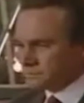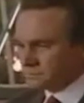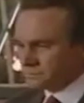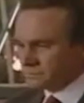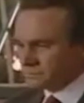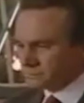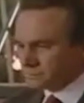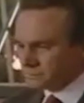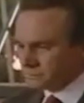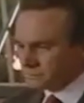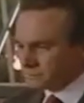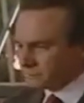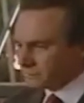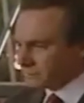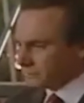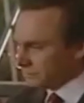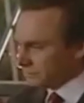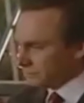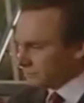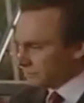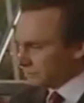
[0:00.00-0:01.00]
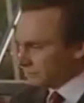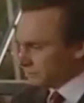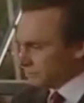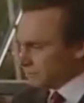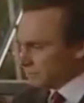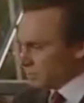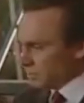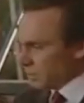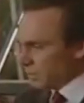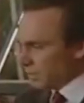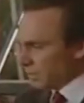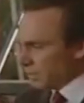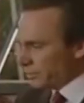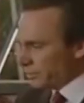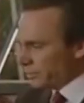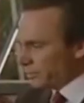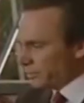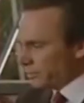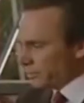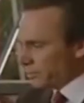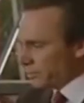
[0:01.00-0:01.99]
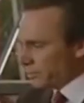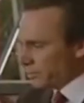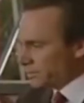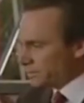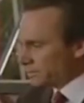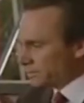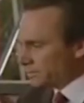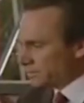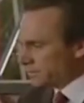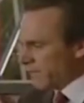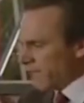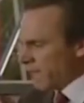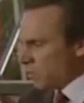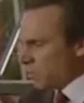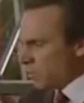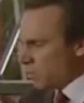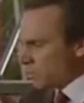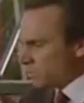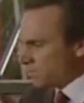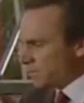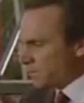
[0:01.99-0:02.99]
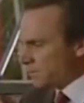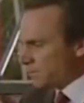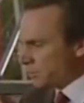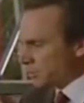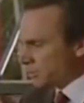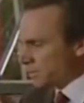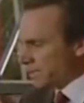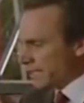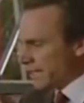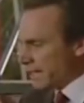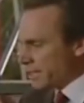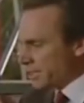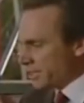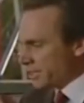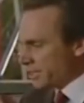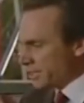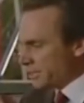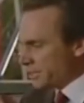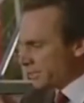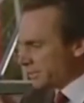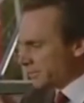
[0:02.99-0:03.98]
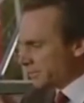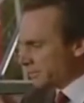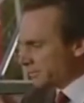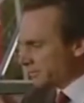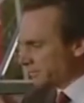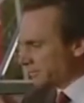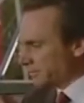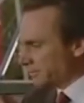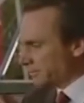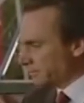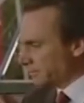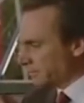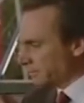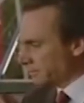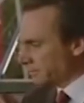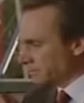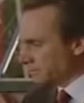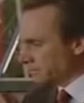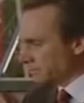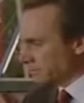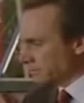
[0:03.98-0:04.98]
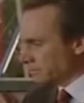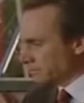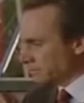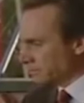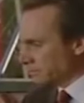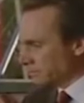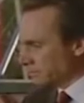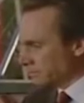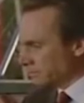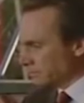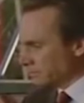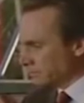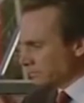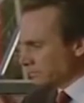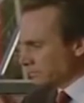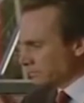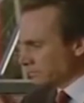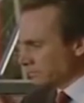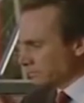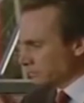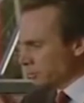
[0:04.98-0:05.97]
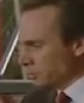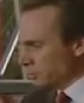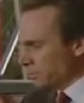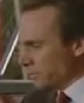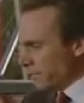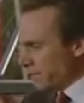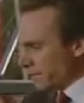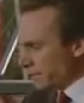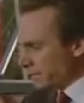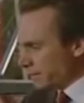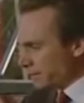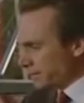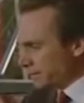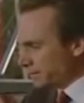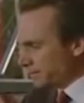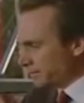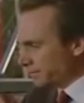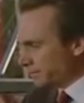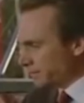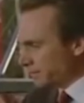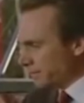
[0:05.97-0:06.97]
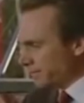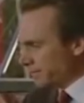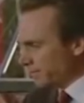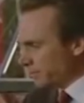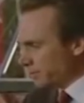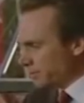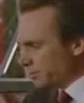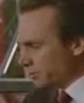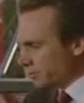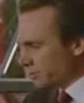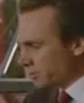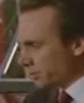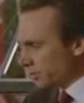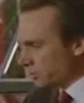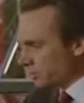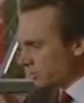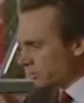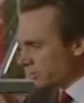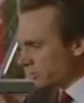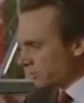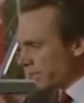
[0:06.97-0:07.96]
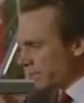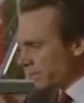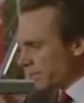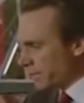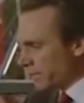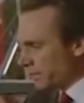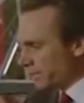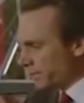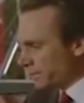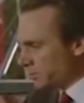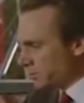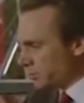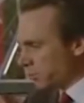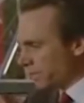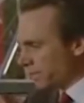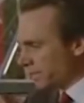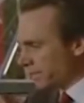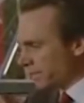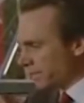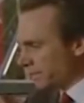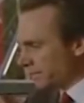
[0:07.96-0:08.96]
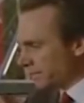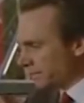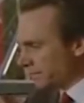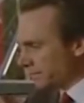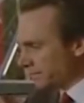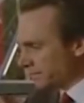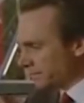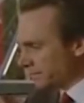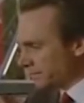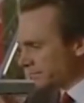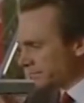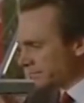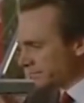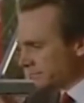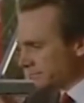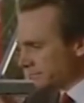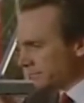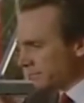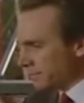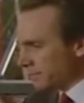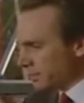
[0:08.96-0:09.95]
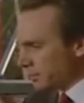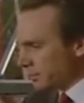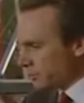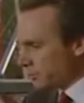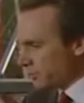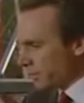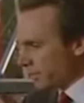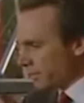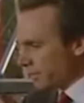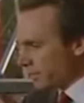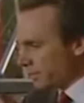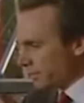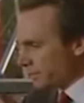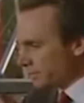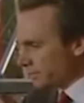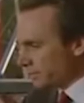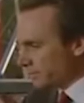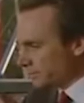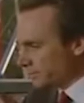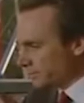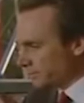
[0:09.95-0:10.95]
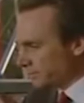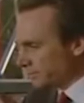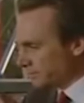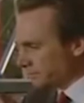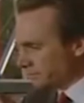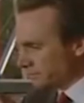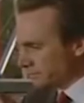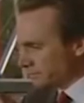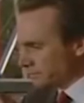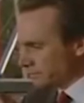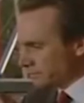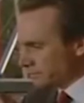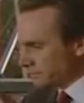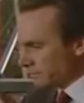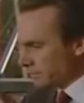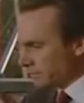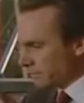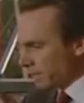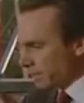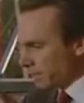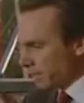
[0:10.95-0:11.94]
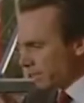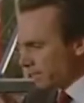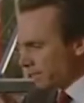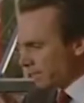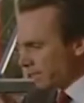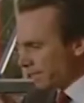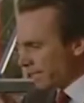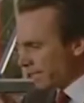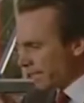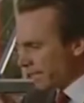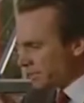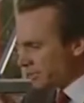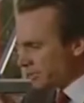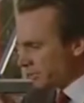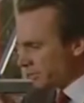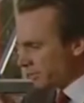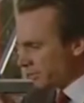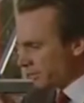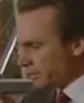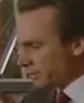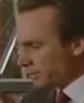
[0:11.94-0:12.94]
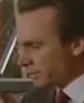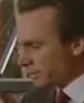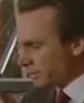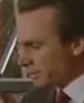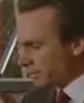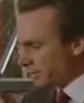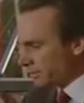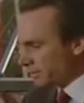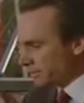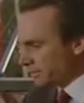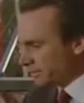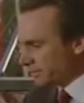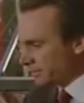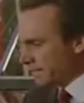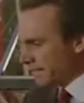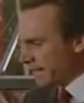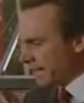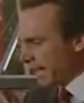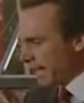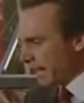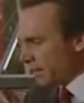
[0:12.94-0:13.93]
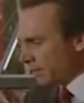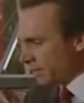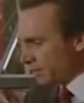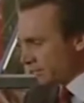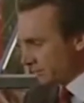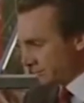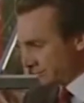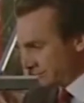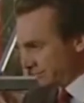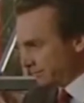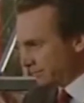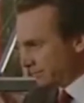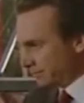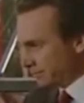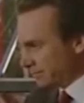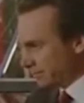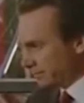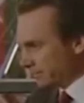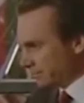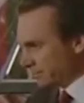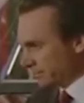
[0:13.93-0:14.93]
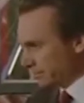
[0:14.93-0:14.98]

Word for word: Mister Brown, what am I paying you for? I want people down here. I'm doing my best. Do better. It looks like Michael Scott. I'm sorry. Am I supposed to believe that a fucking mafioso hired a D J to get